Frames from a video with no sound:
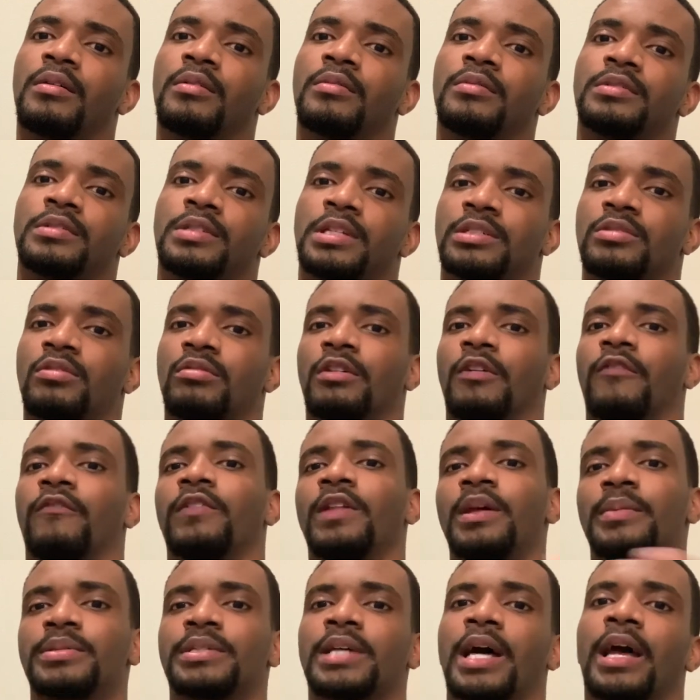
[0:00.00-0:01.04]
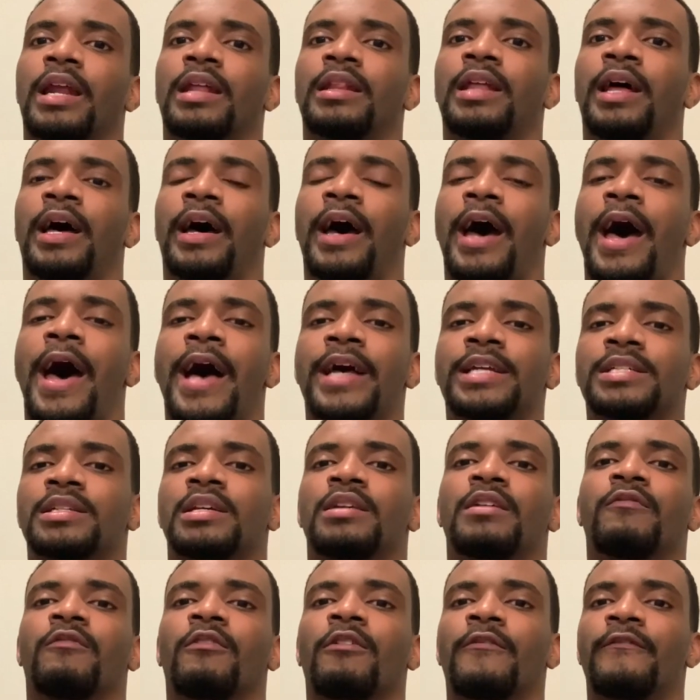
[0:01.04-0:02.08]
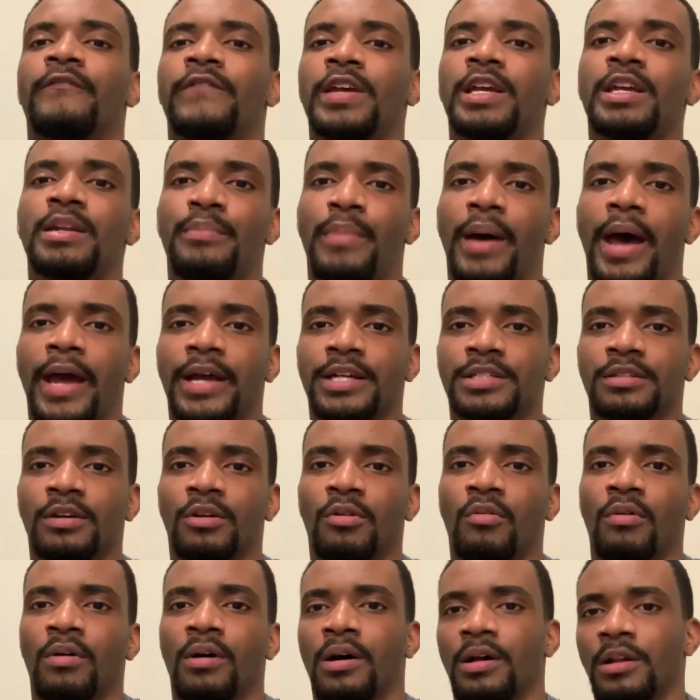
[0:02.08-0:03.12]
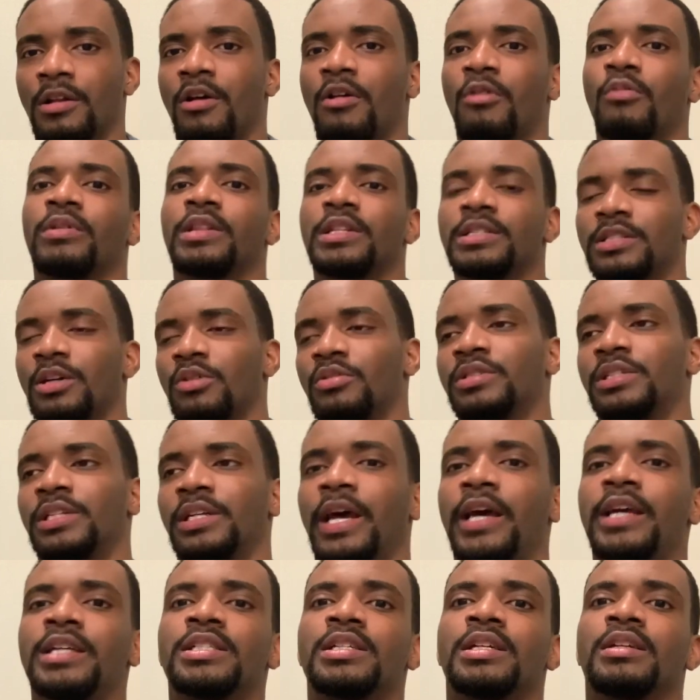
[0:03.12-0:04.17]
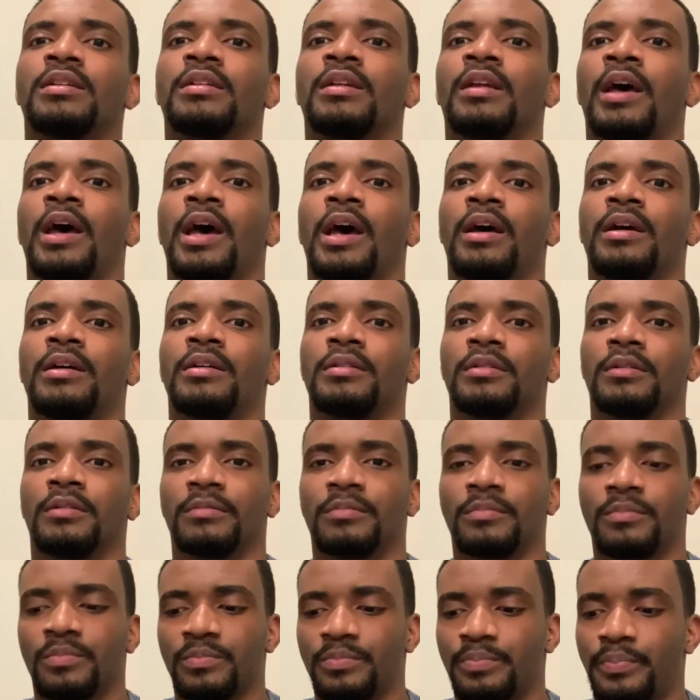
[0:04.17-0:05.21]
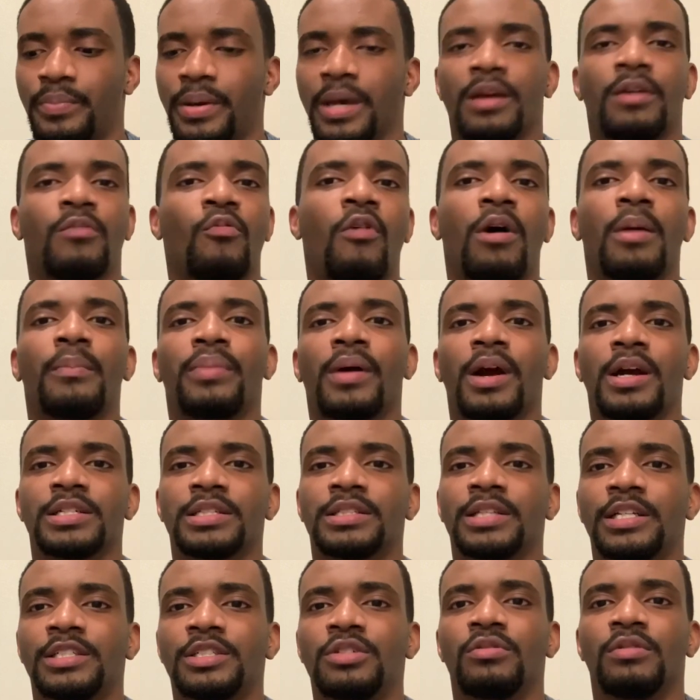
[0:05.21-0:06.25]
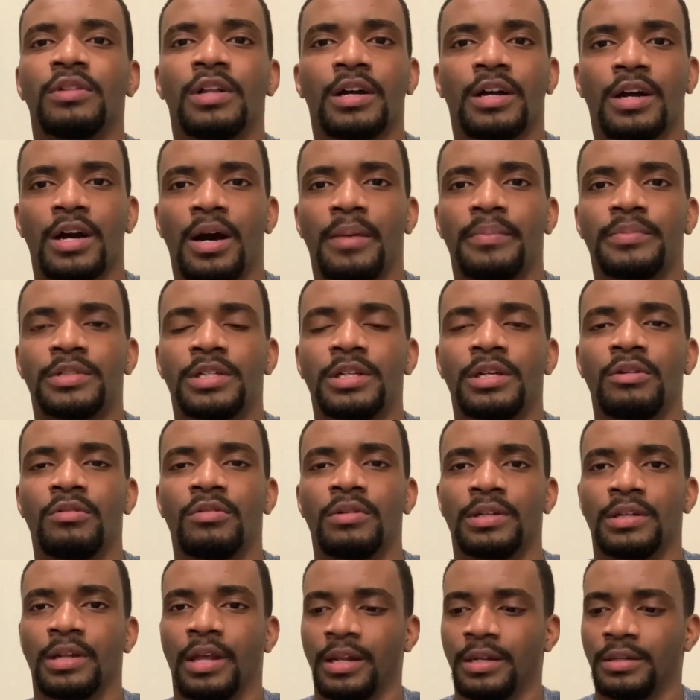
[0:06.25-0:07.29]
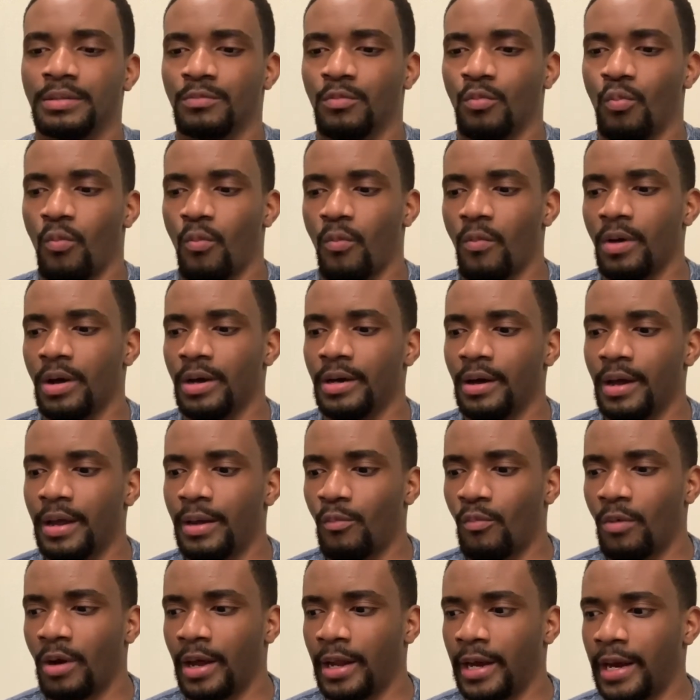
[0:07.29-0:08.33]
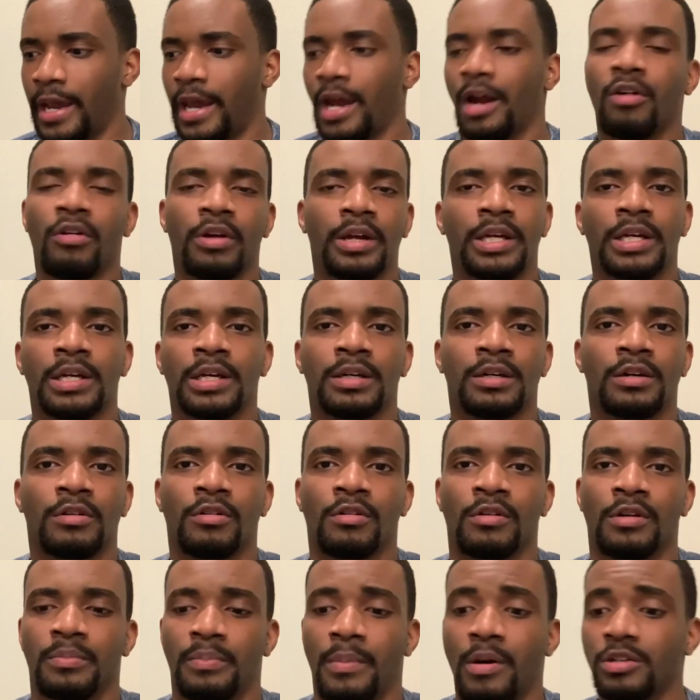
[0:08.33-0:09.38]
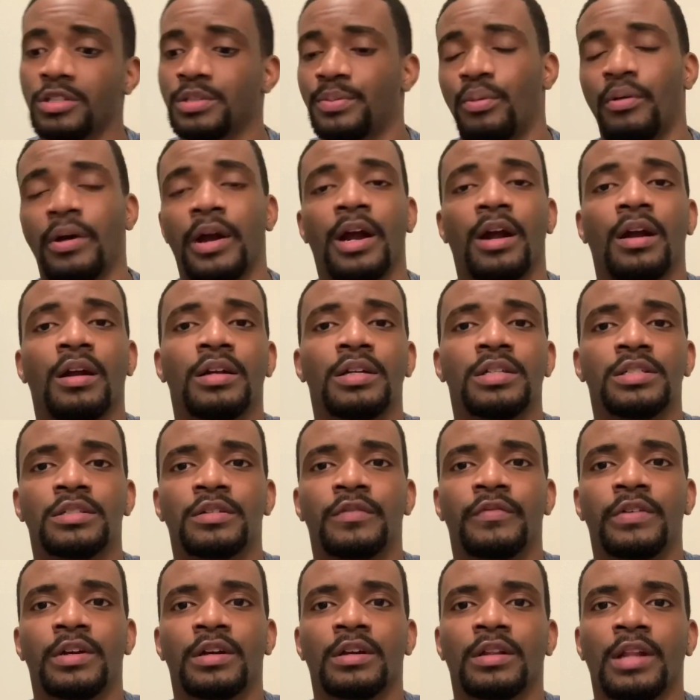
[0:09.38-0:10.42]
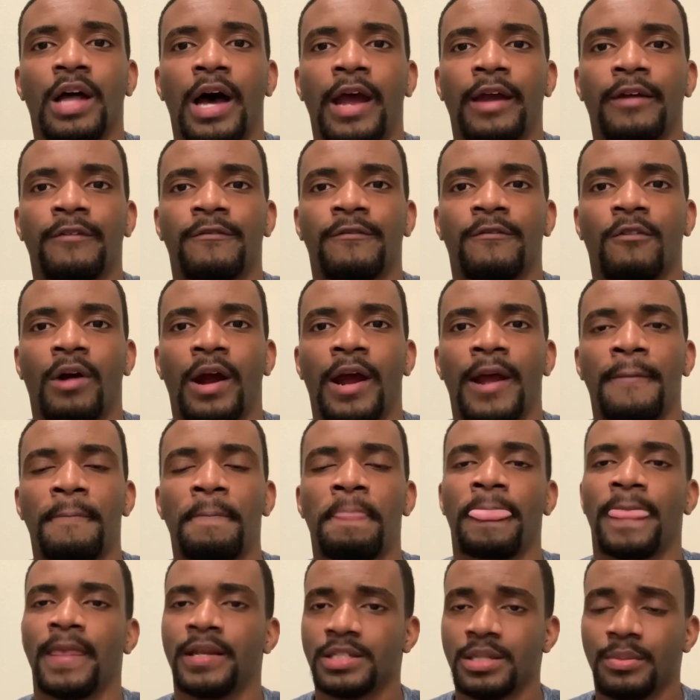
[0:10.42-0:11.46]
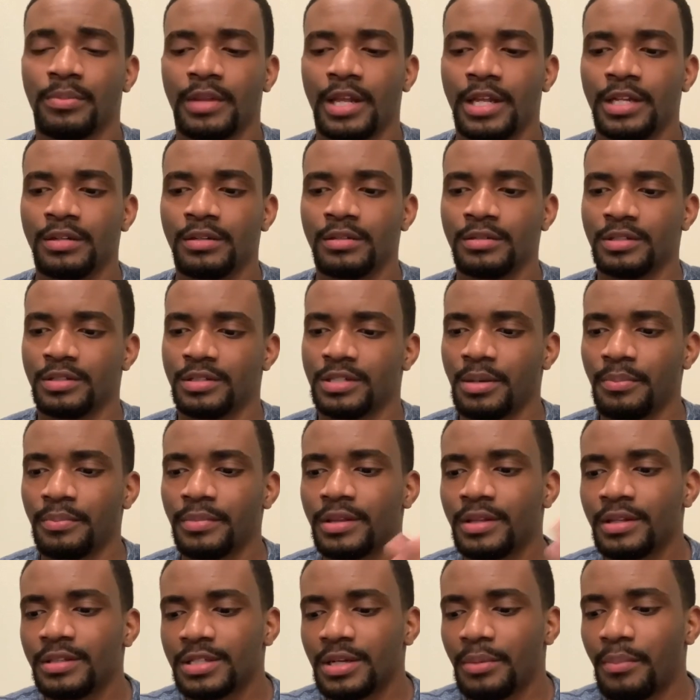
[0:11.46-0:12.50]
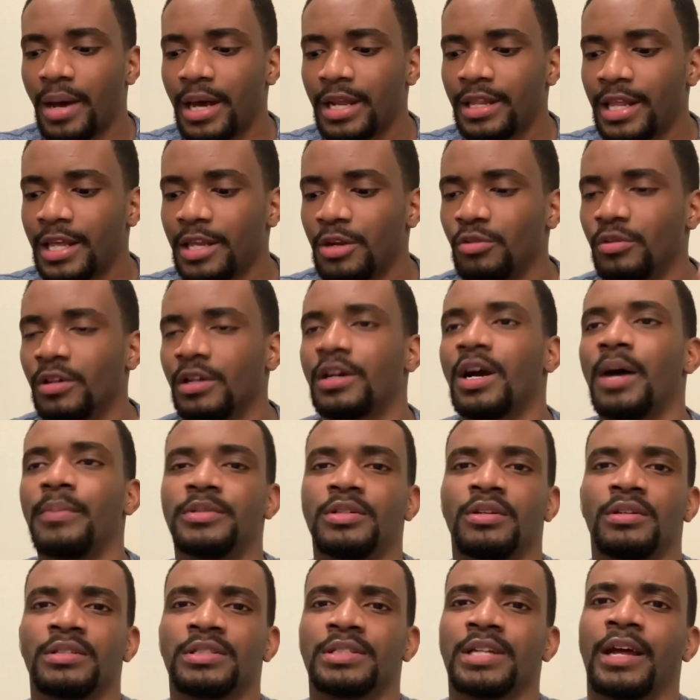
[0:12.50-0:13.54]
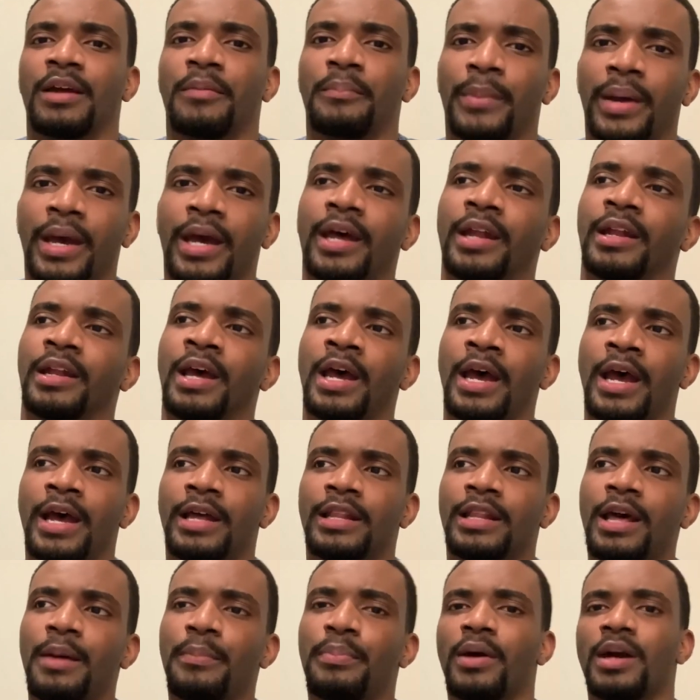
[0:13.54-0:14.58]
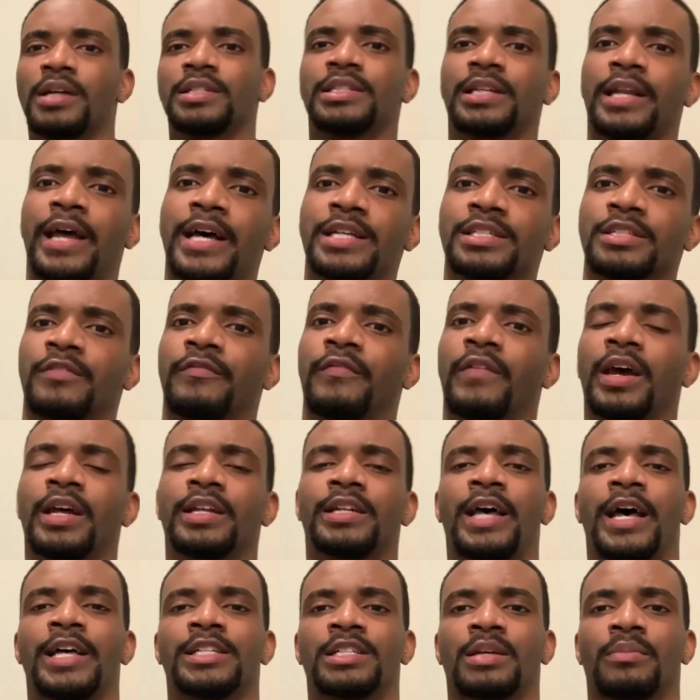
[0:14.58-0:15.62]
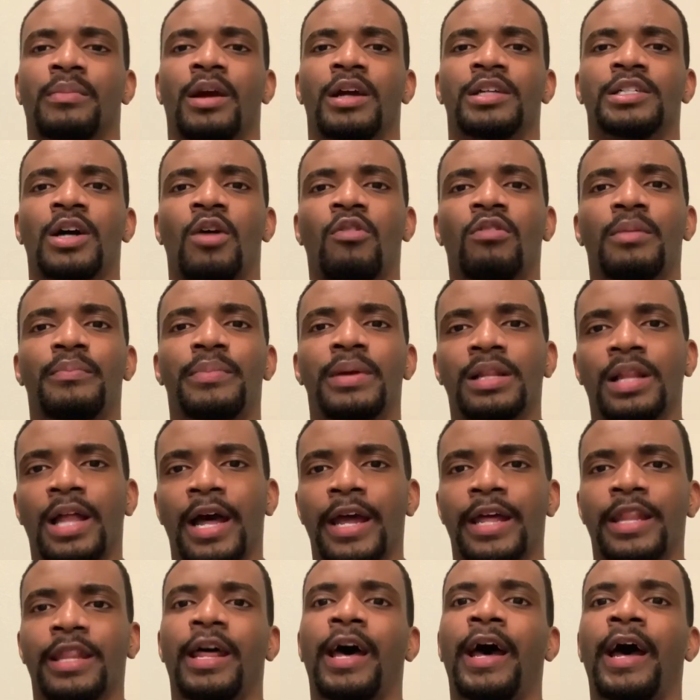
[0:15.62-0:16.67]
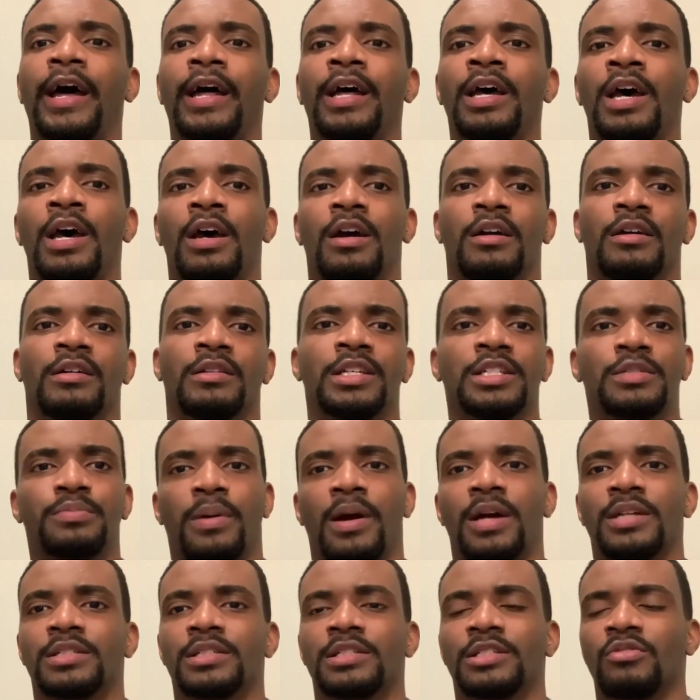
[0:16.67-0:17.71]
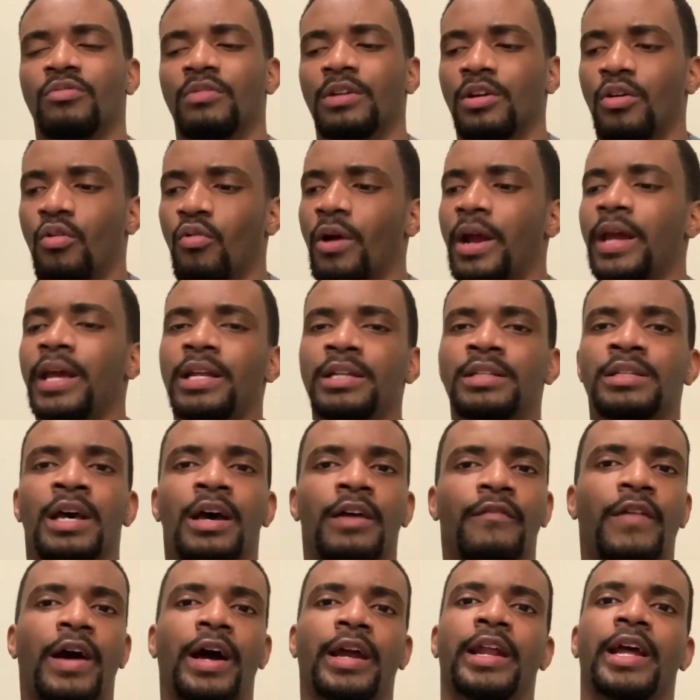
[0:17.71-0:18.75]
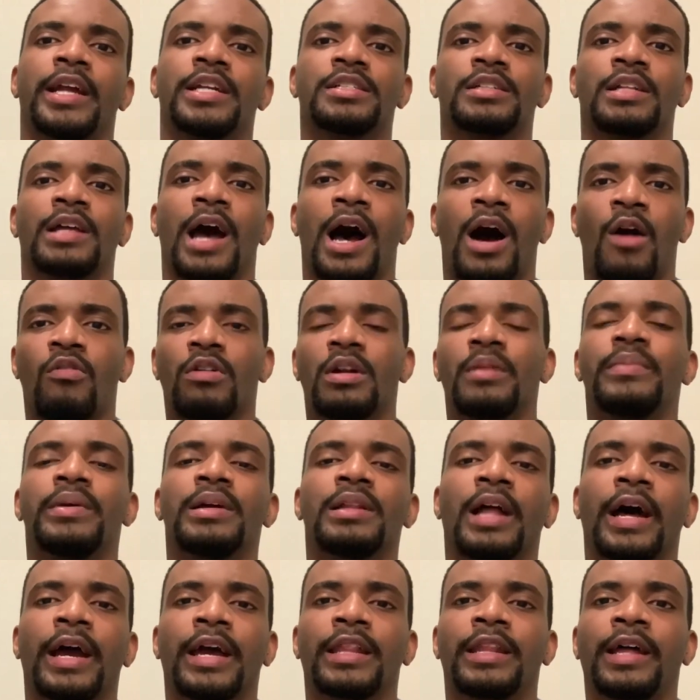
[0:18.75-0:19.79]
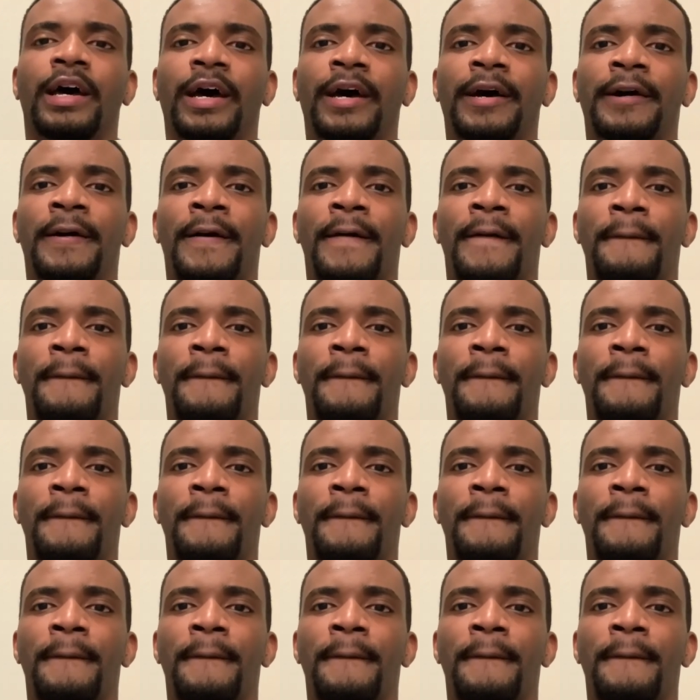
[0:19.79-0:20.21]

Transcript: just on the flip side of that, asking for feedback. So along with association, pick one person that you look up to and, and an area or multiple areas of your life, right? Some that some somebody that you look up to is like, man, that person has a fantastic marriage. I want to be like that. Or this person's doing great financially. I want to be like that.